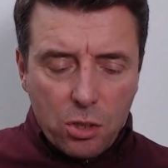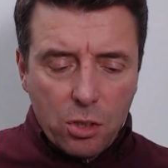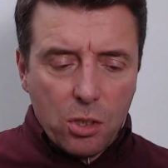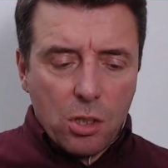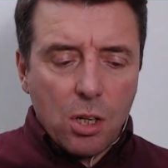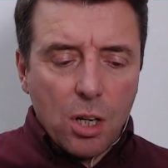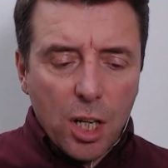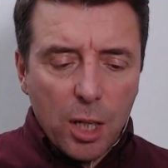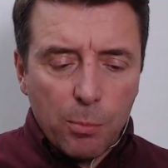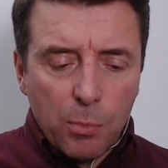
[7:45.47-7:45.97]

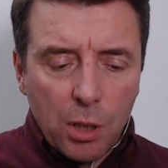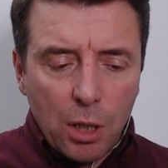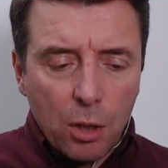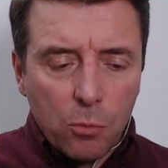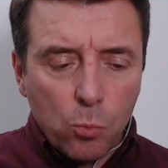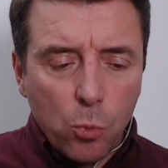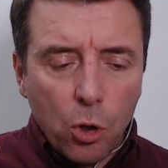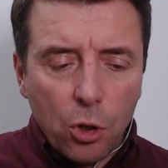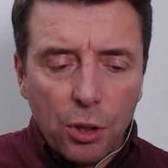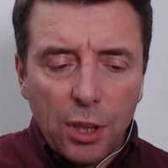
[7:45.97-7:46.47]
Time
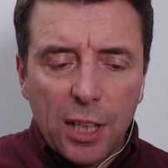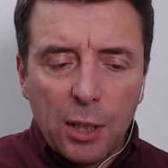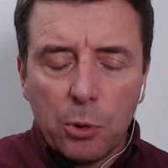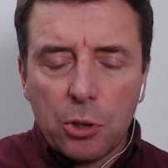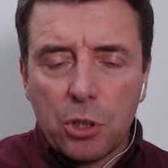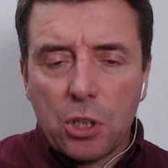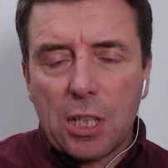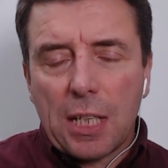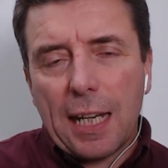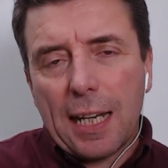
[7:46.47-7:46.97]
and what they
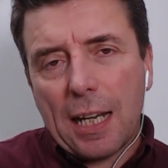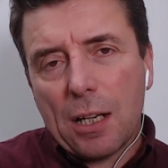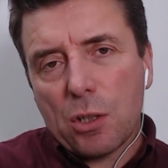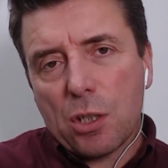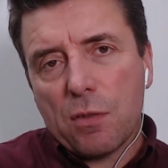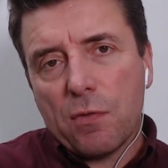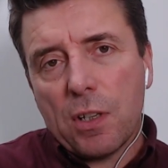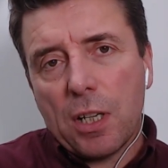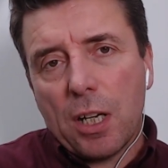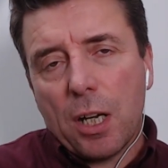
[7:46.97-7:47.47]
want to get
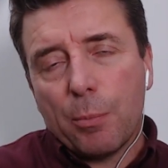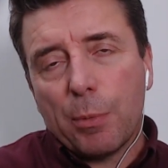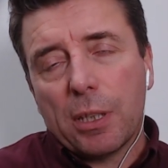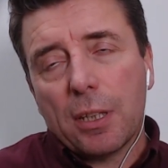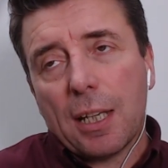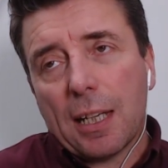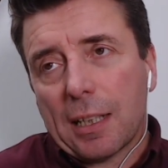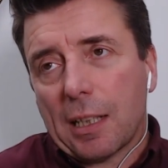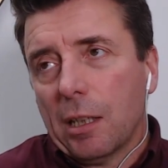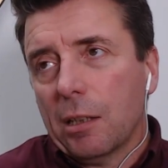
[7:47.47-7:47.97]
out of it. I mean,
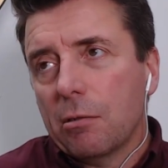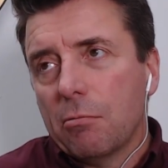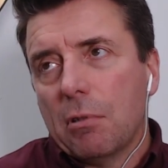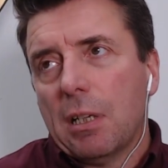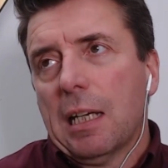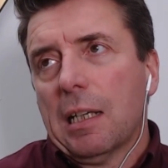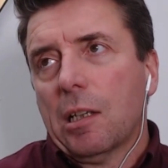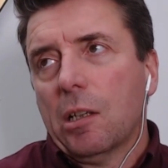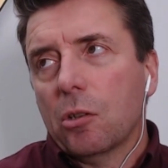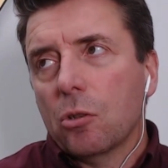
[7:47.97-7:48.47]
that
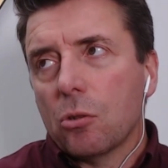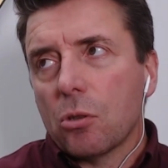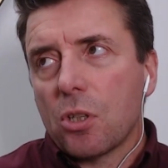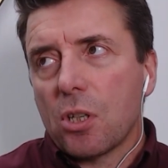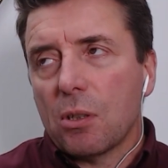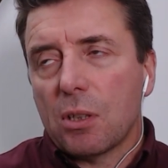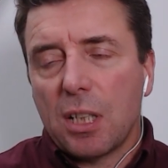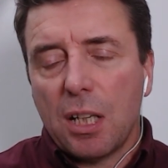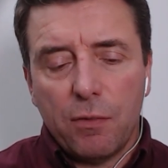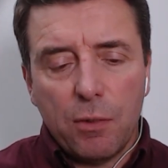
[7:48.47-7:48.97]
can
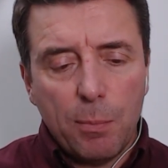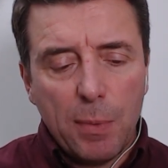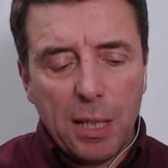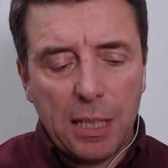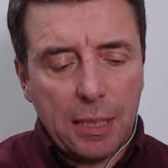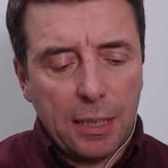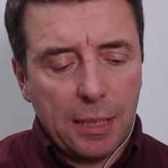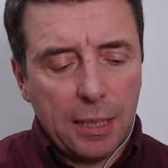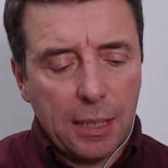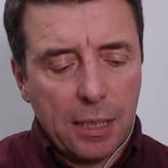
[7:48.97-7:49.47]
also cover
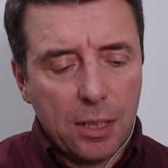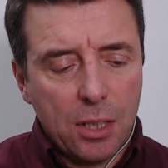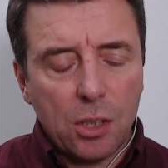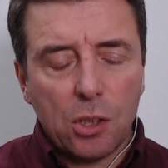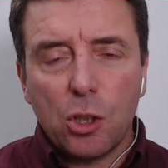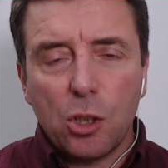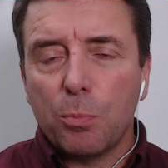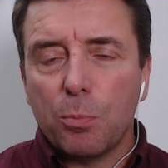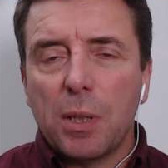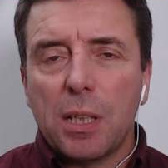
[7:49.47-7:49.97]
many things.
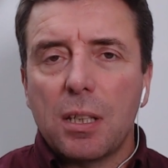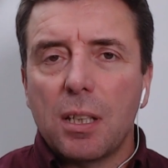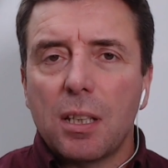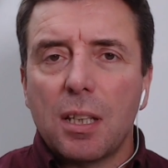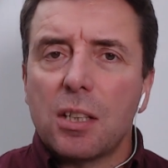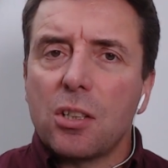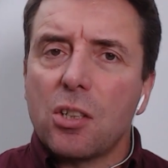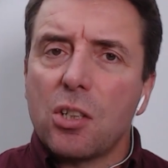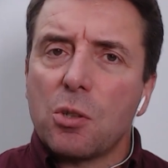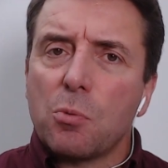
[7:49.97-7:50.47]
It could be that
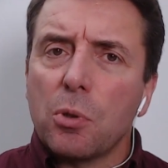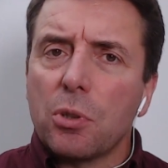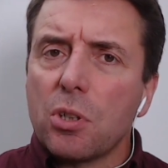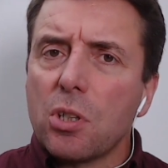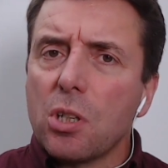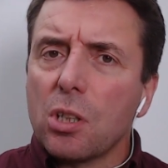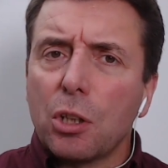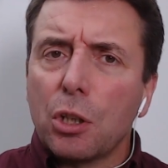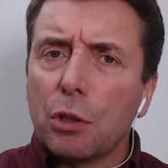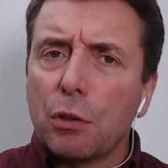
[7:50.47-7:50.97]
they just
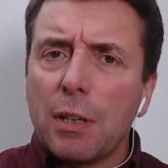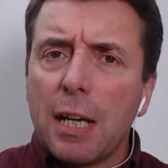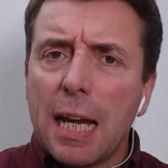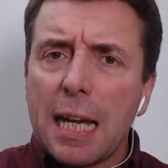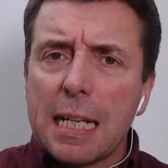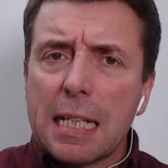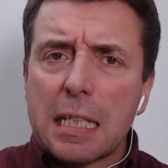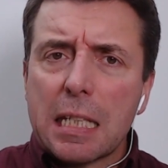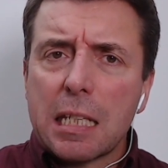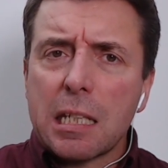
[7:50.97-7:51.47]
want to
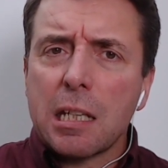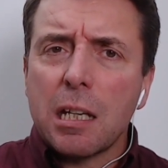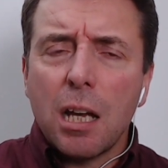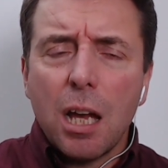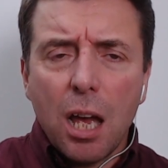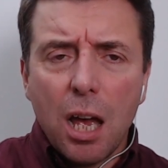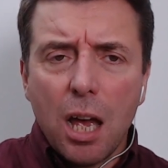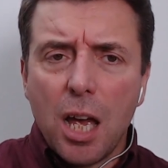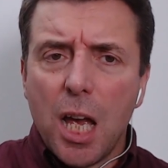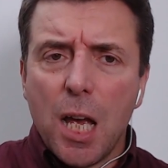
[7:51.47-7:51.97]
create
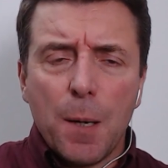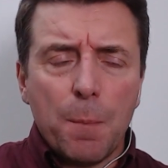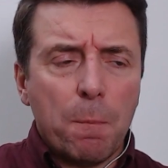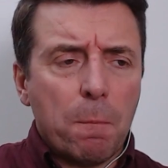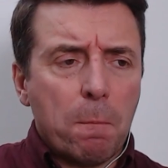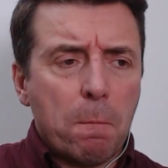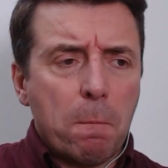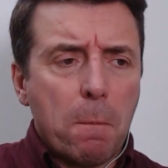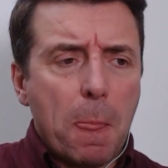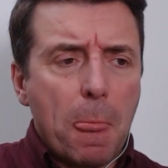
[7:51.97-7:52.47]

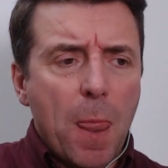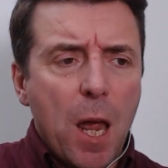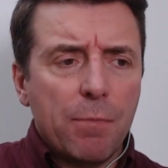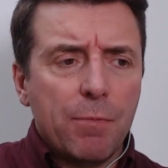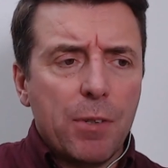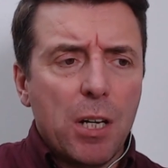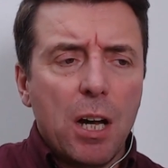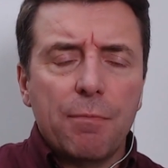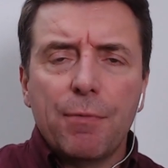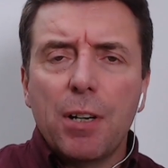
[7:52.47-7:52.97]

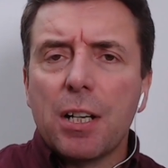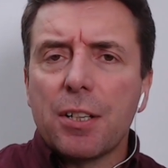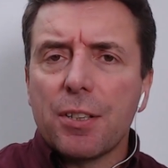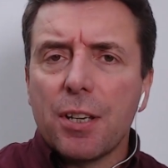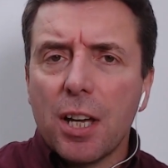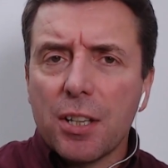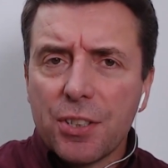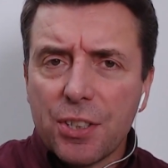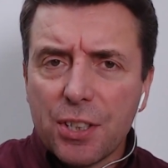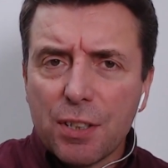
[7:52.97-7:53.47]

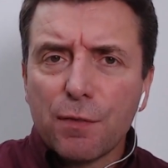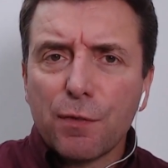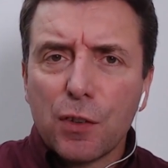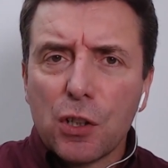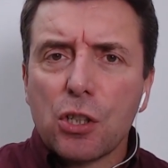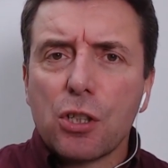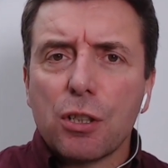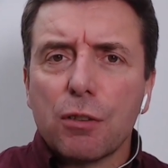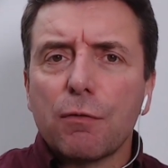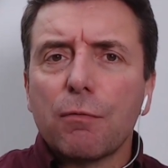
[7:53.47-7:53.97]
a
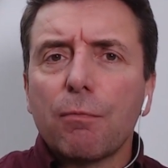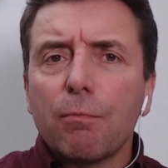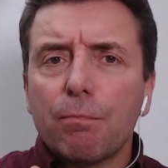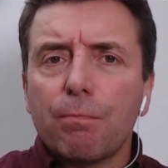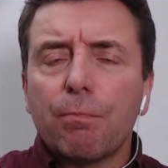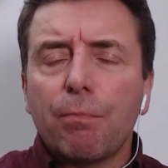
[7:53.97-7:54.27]
sufficient